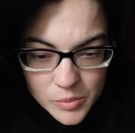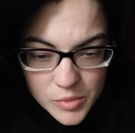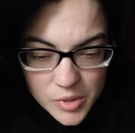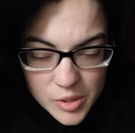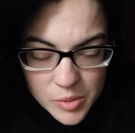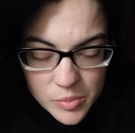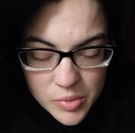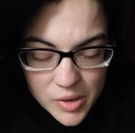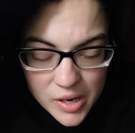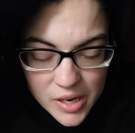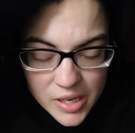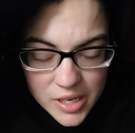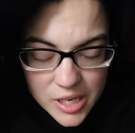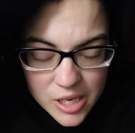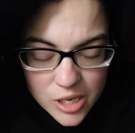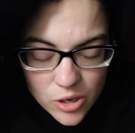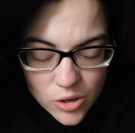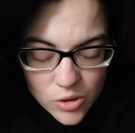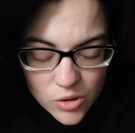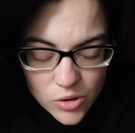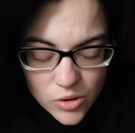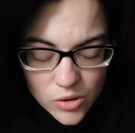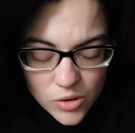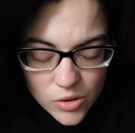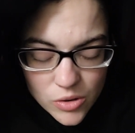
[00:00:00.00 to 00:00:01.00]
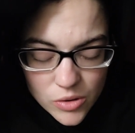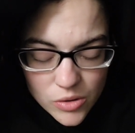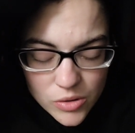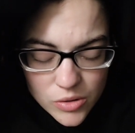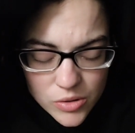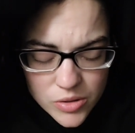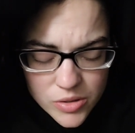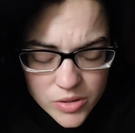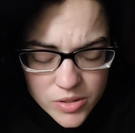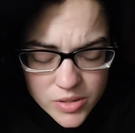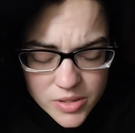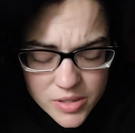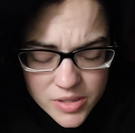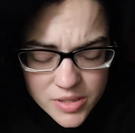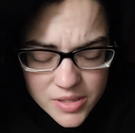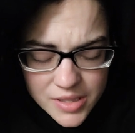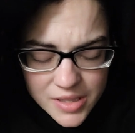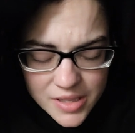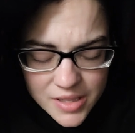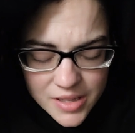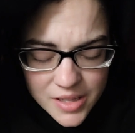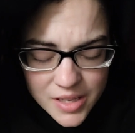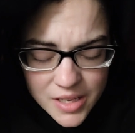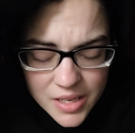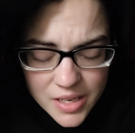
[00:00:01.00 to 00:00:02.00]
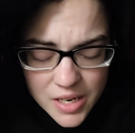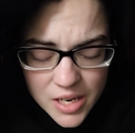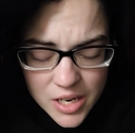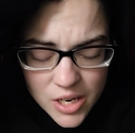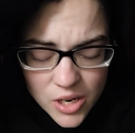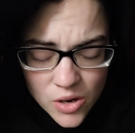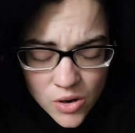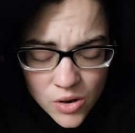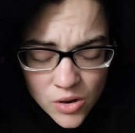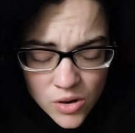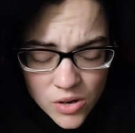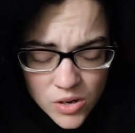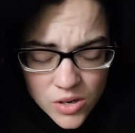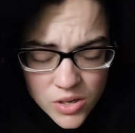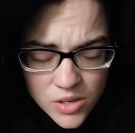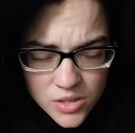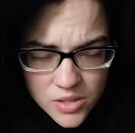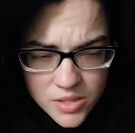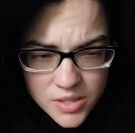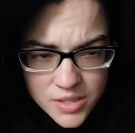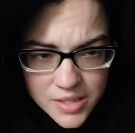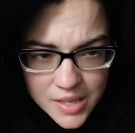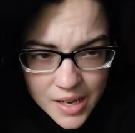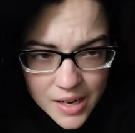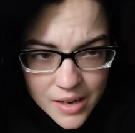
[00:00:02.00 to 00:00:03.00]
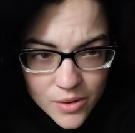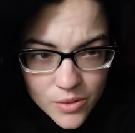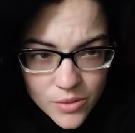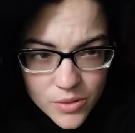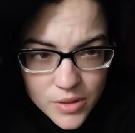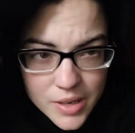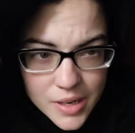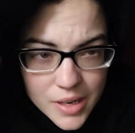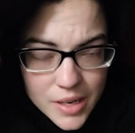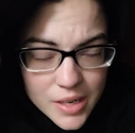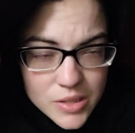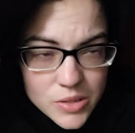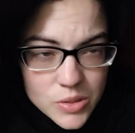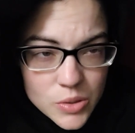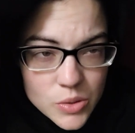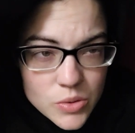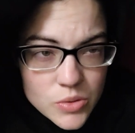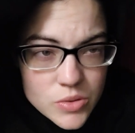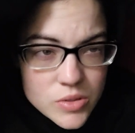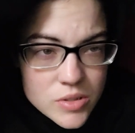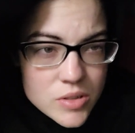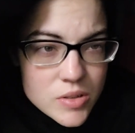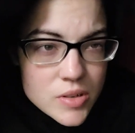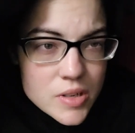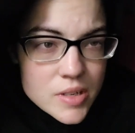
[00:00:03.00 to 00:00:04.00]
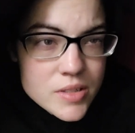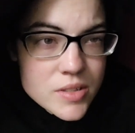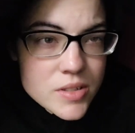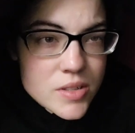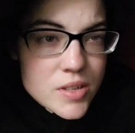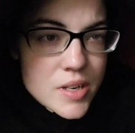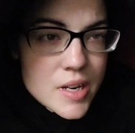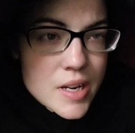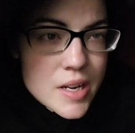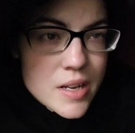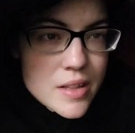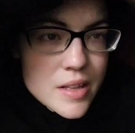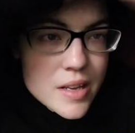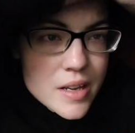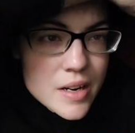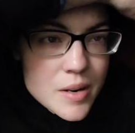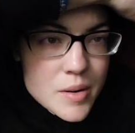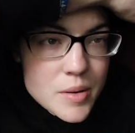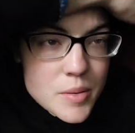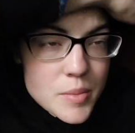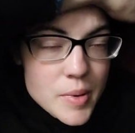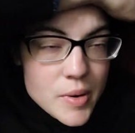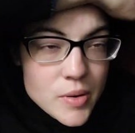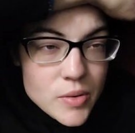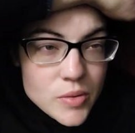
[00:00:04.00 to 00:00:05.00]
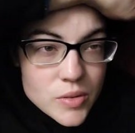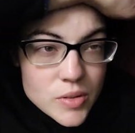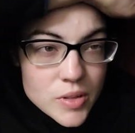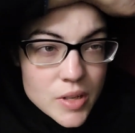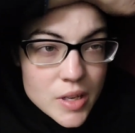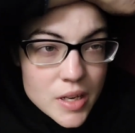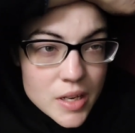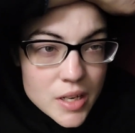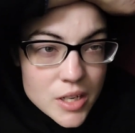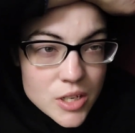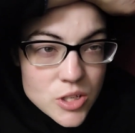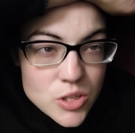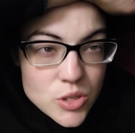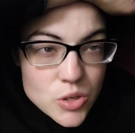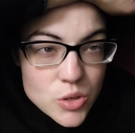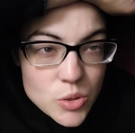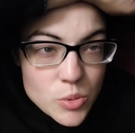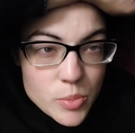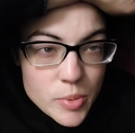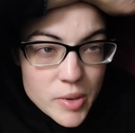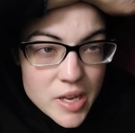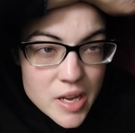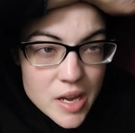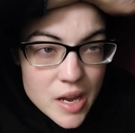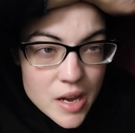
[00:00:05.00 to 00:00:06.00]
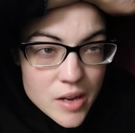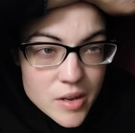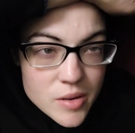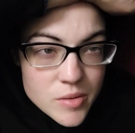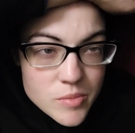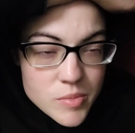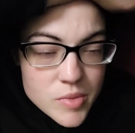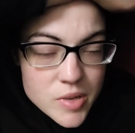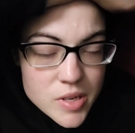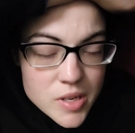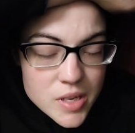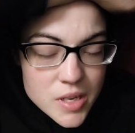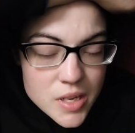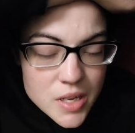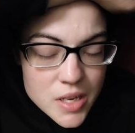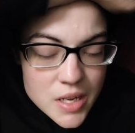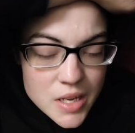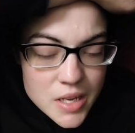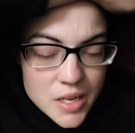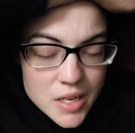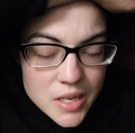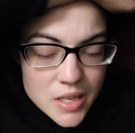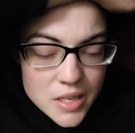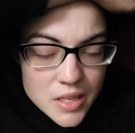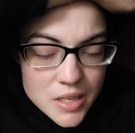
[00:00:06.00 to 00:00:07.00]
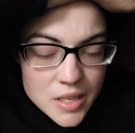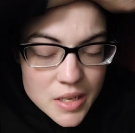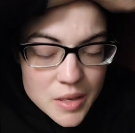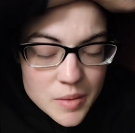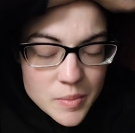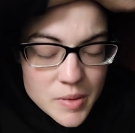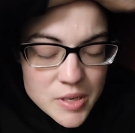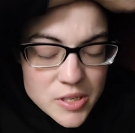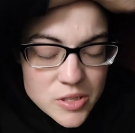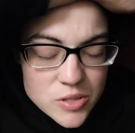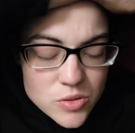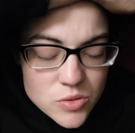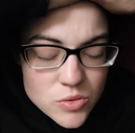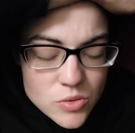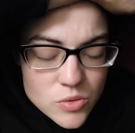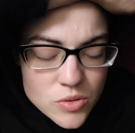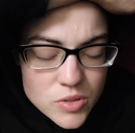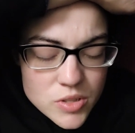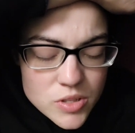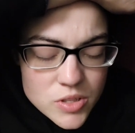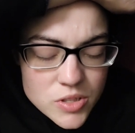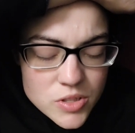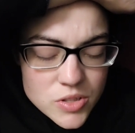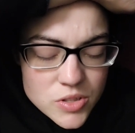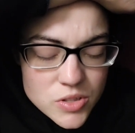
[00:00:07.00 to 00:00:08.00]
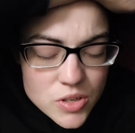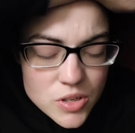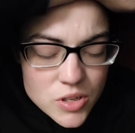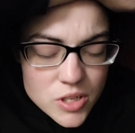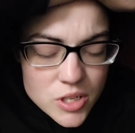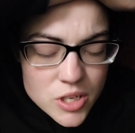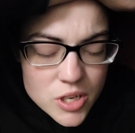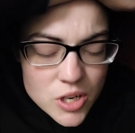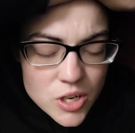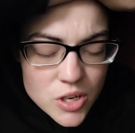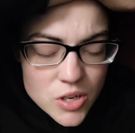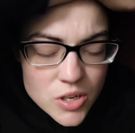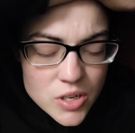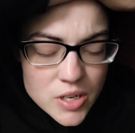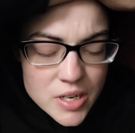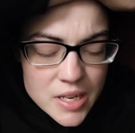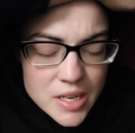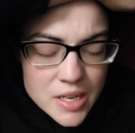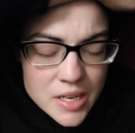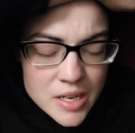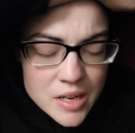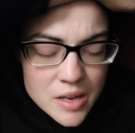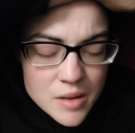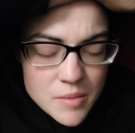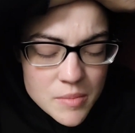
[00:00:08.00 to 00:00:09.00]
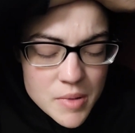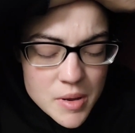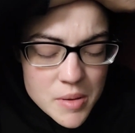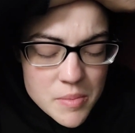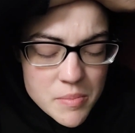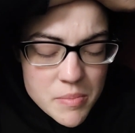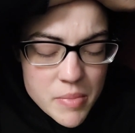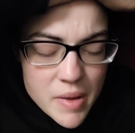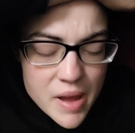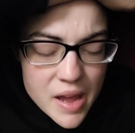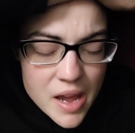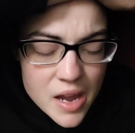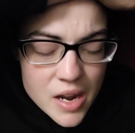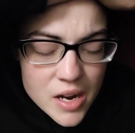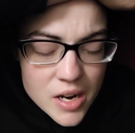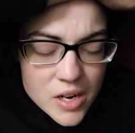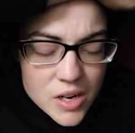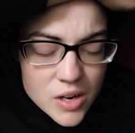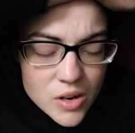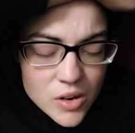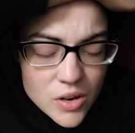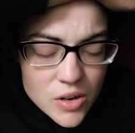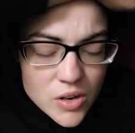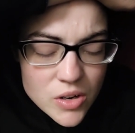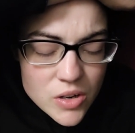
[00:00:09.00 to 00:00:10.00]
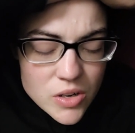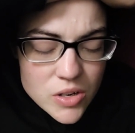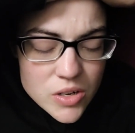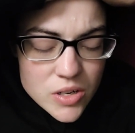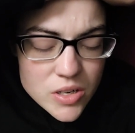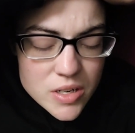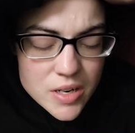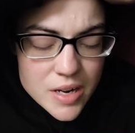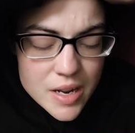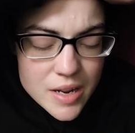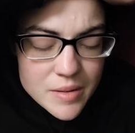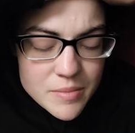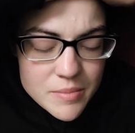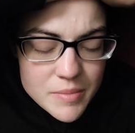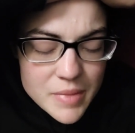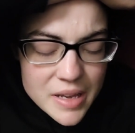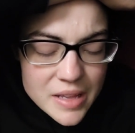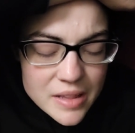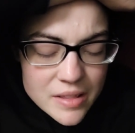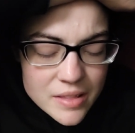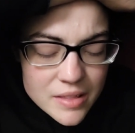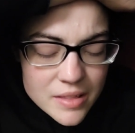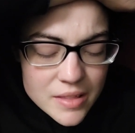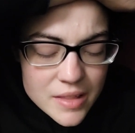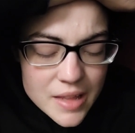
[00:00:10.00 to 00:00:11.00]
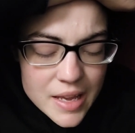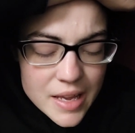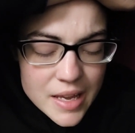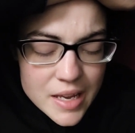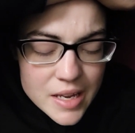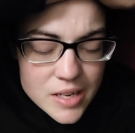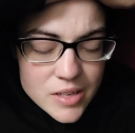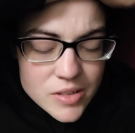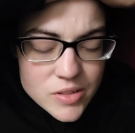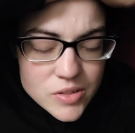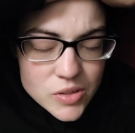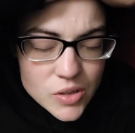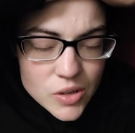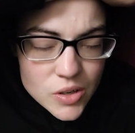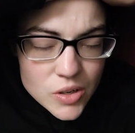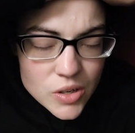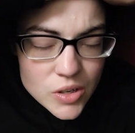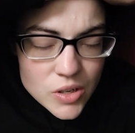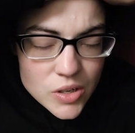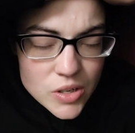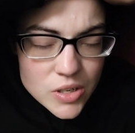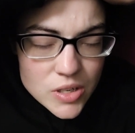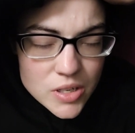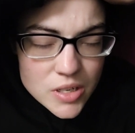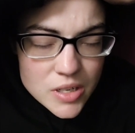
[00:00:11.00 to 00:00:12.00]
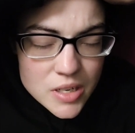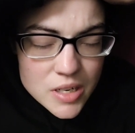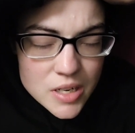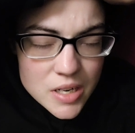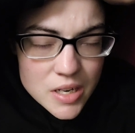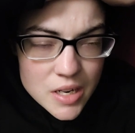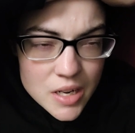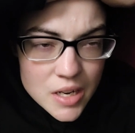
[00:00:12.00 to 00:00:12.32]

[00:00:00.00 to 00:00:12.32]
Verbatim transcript: my body hurts. It like it hurts. I don't think I told you yesterday that at about like 2 p.m like my shoulders started hurting and my back hurt and my legs hurt